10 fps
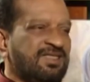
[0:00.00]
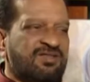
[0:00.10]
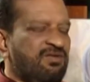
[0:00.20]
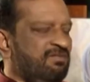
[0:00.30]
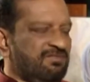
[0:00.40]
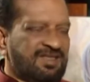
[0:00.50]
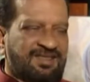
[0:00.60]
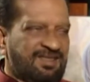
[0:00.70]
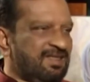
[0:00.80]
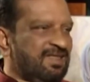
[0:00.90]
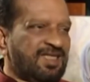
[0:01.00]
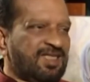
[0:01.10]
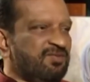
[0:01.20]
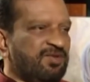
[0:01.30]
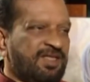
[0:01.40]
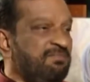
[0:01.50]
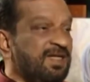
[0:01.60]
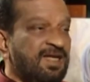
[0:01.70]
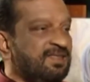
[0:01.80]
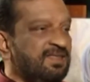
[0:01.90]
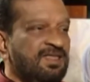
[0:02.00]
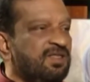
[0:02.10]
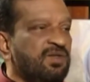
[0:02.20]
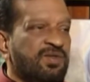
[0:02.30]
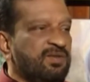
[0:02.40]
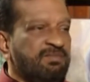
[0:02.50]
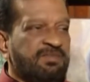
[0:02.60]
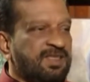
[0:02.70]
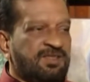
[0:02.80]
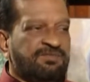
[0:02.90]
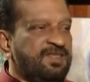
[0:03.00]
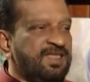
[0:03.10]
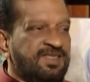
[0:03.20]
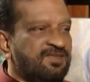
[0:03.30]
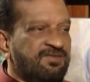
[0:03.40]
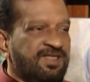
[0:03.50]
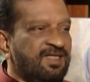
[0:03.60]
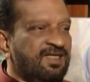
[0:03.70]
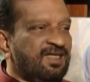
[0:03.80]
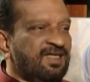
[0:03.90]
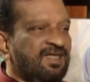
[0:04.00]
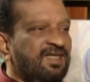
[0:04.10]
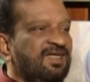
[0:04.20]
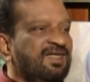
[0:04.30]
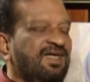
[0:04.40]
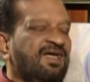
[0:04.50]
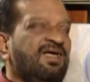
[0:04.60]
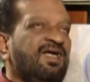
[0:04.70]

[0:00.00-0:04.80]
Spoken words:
No, nothing. For that matter, I still don't know much of the history. Yeah.